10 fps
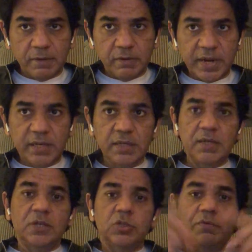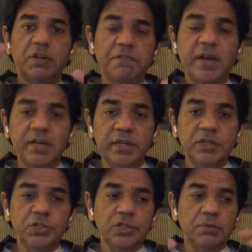right? So we define
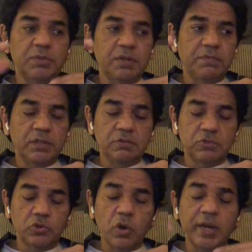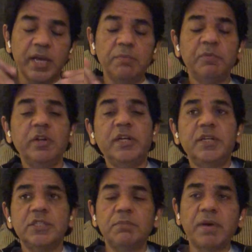leadership, then we draw a line between
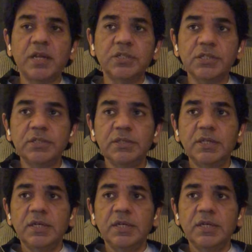leaders and managers.